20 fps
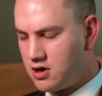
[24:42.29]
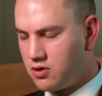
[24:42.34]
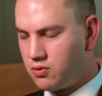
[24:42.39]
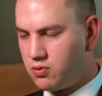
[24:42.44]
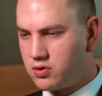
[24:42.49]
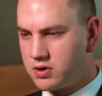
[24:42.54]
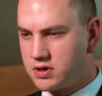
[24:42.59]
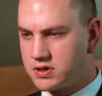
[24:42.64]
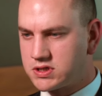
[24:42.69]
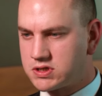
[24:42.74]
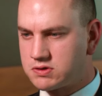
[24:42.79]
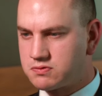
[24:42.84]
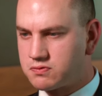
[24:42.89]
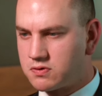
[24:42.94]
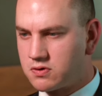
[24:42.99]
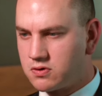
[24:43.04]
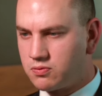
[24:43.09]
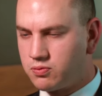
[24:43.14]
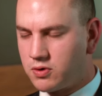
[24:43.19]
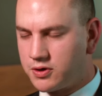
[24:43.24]
Walk us
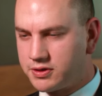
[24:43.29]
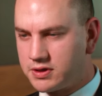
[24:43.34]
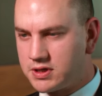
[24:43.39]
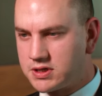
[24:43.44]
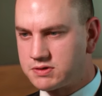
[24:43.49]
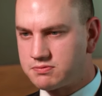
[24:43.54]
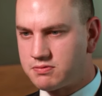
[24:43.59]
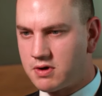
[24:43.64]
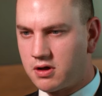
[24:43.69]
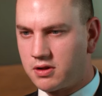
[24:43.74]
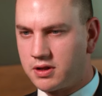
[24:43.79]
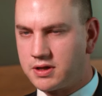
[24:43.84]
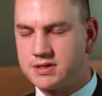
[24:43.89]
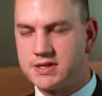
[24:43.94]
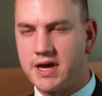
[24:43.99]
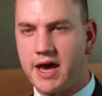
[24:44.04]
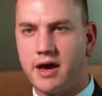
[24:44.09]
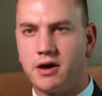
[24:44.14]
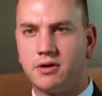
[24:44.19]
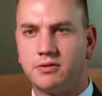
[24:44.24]
through what this role
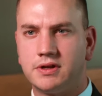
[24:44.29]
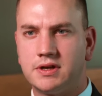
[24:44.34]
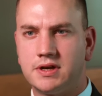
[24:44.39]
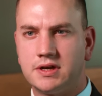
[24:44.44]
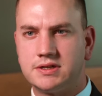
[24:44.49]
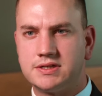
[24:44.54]
entailed in